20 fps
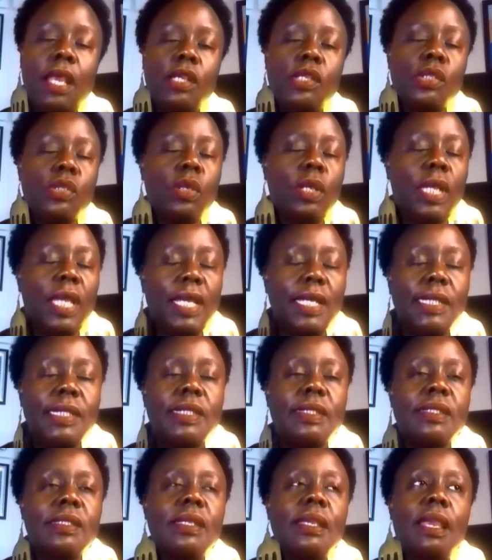So
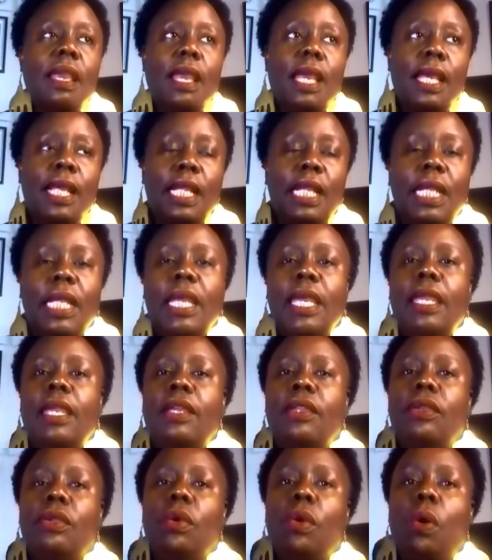let's
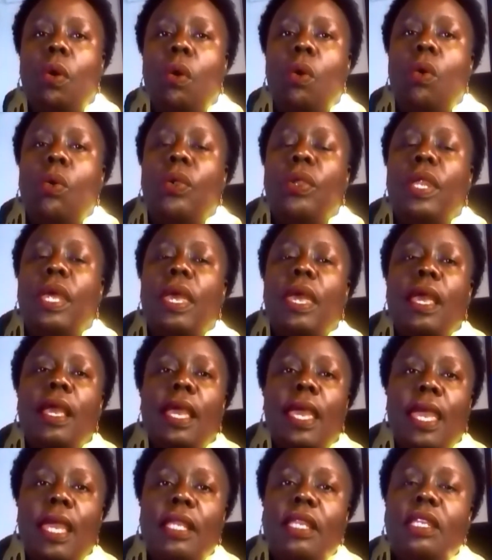cling on
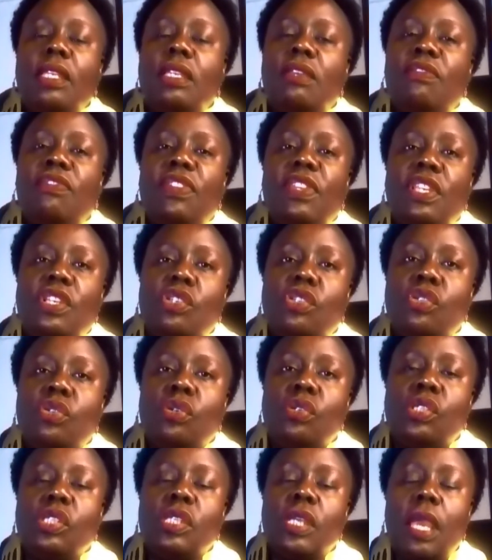any
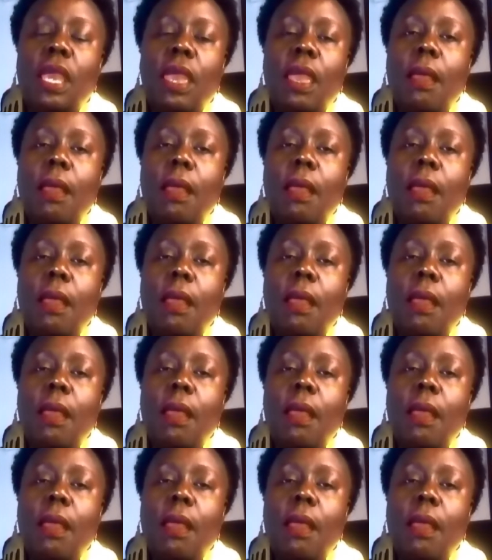definitions